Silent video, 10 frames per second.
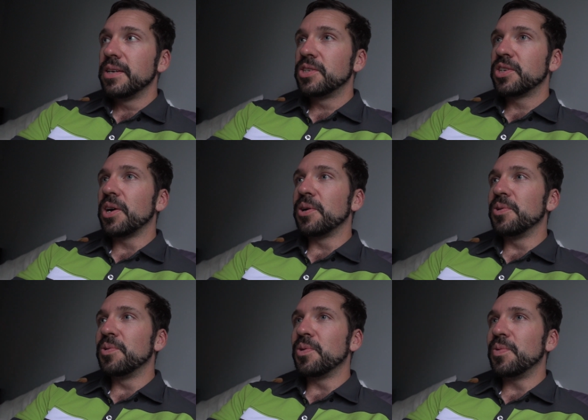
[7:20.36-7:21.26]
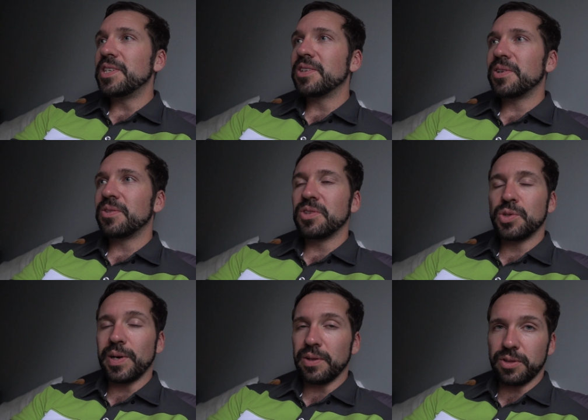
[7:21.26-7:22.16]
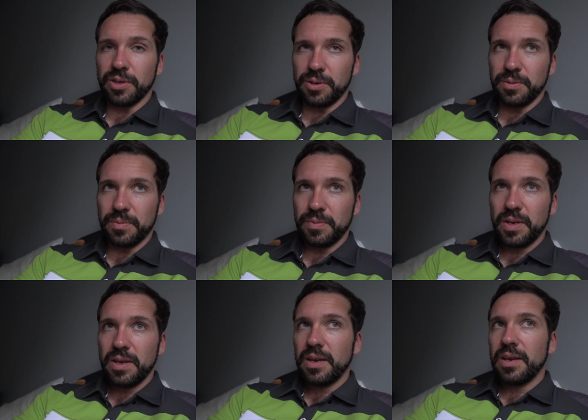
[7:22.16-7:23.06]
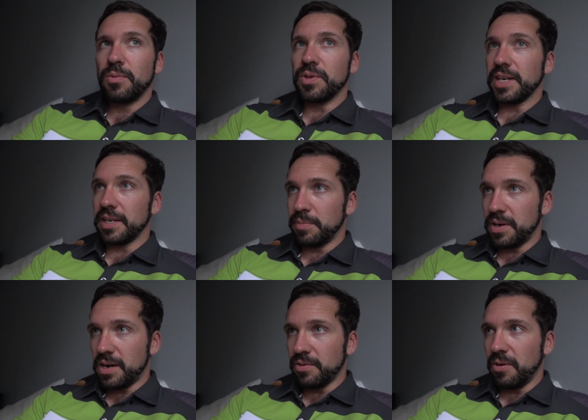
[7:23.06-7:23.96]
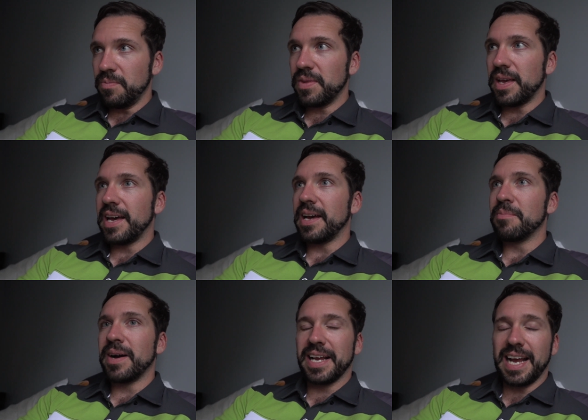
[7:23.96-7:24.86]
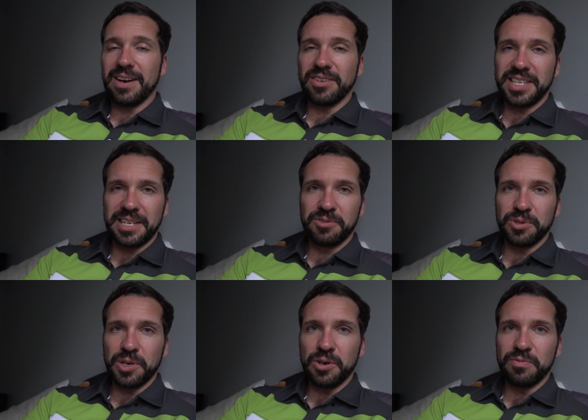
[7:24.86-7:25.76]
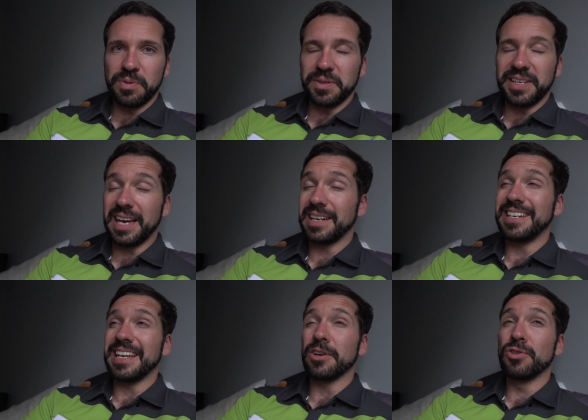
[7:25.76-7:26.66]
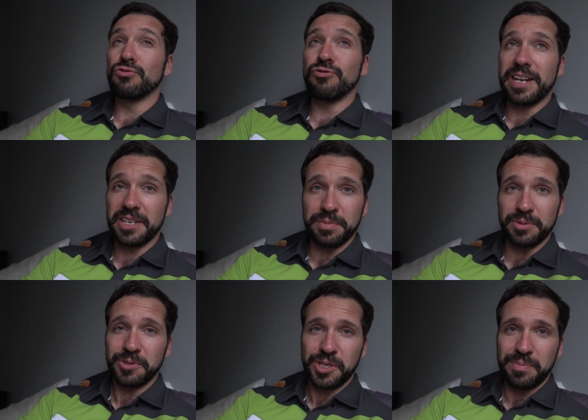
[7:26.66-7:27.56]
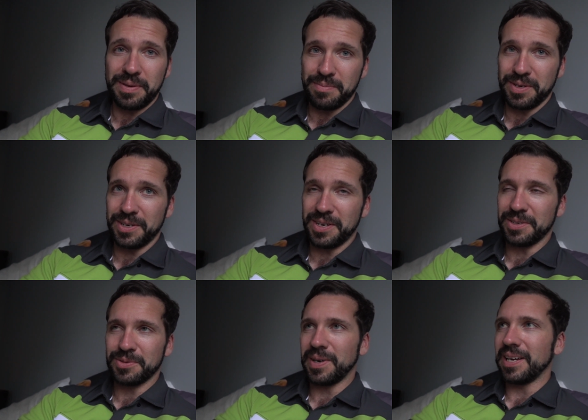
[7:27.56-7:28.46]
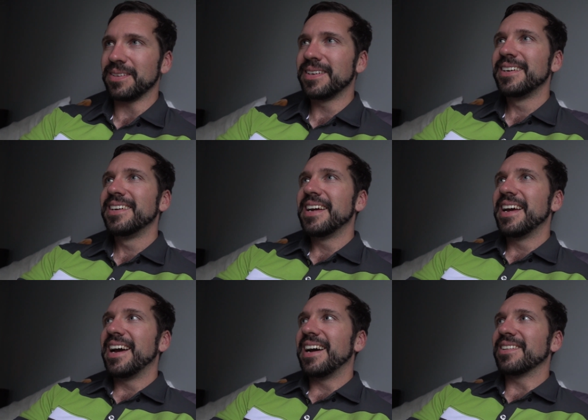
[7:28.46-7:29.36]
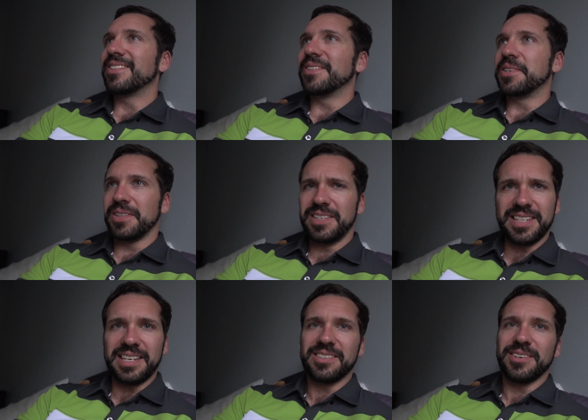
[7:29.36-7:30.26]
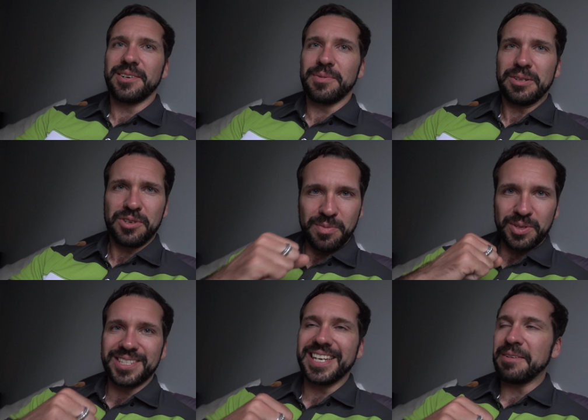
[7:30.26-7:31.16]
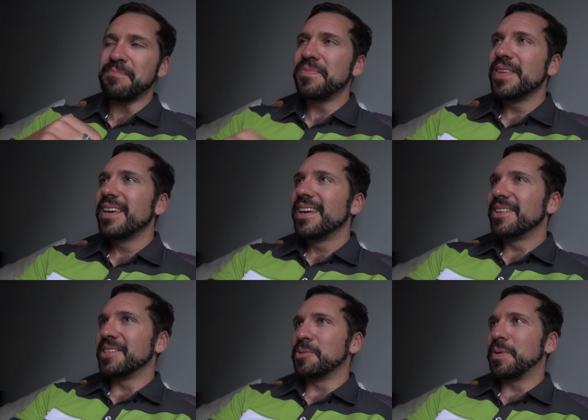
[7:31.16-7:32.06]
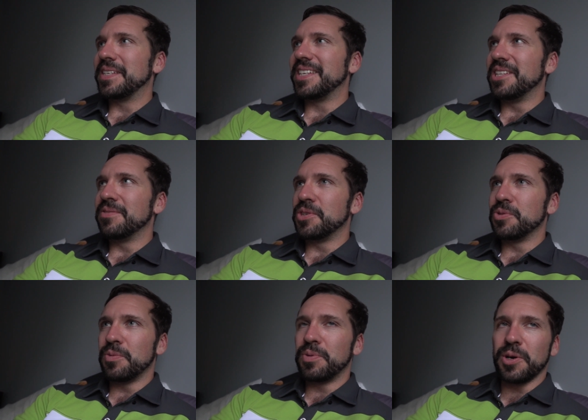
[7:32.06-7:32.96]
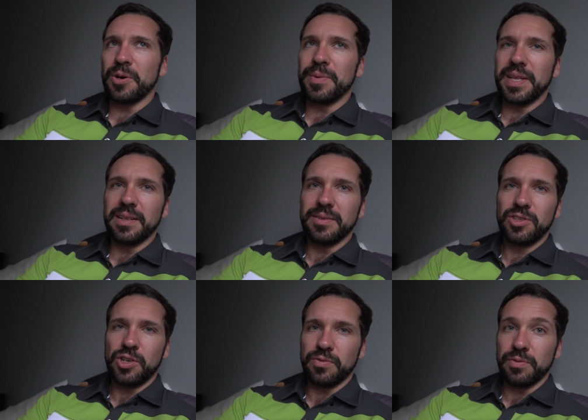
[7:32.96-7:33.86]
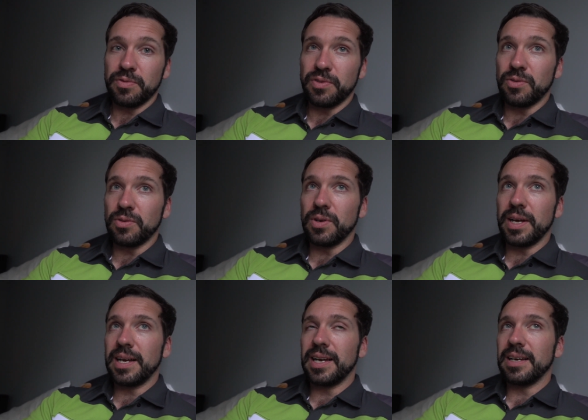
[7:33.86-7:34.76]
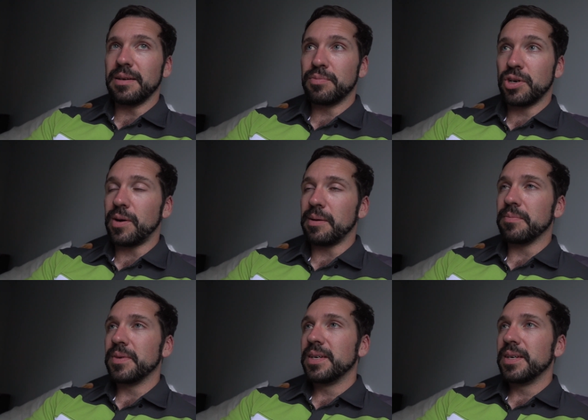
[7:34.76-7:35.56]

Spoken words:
So we started on the 12th hole, which I had a par on. Mike Harris, editor for Golf Monthly, had an incredible chip-in birdie as well. And I thought, God, this day's starting well, come on team. Because it was basically individual pro, but then 2 from 4 Pro-Am.